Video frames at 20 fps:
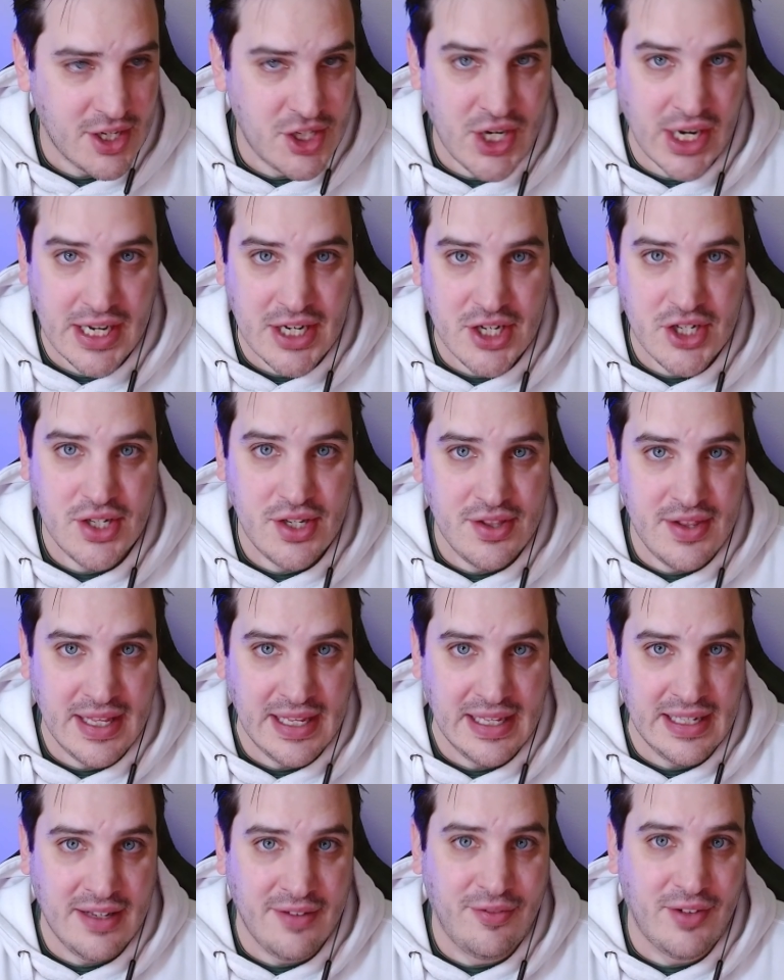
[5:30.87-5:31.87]
changed
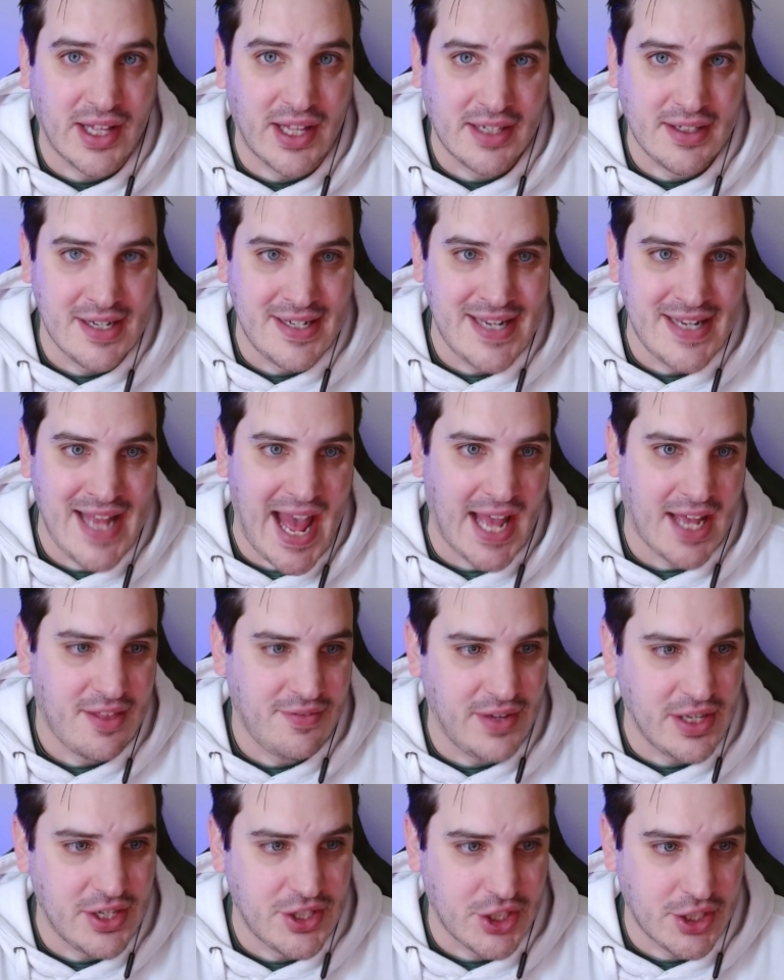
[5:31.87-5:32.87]
the deflect attacks
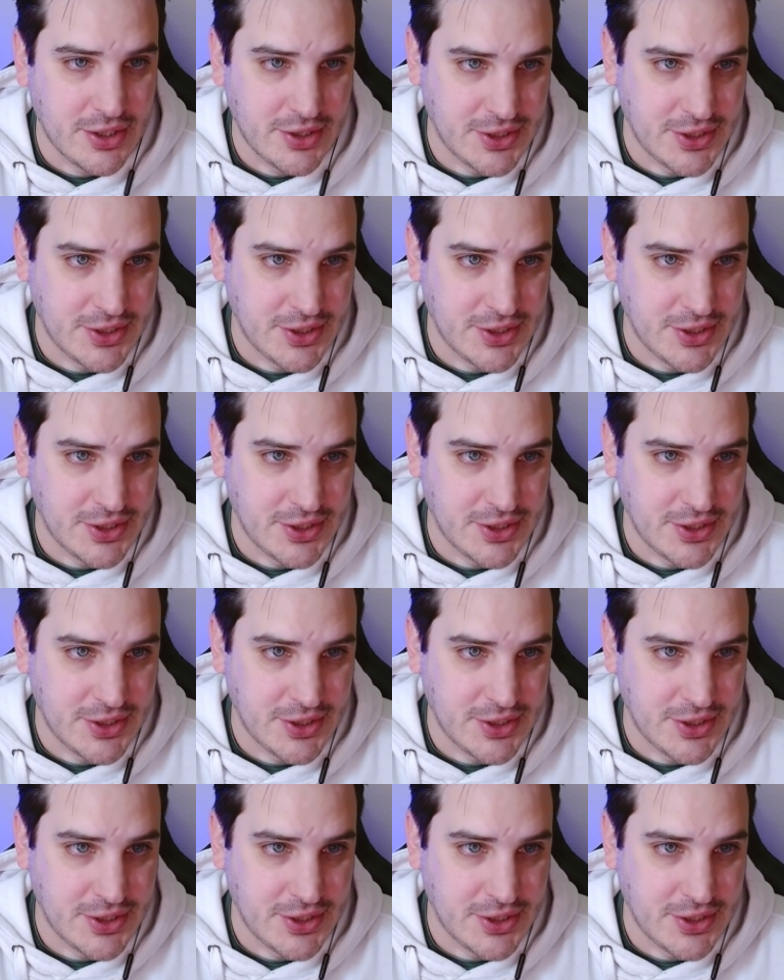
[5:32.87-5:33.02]
feature.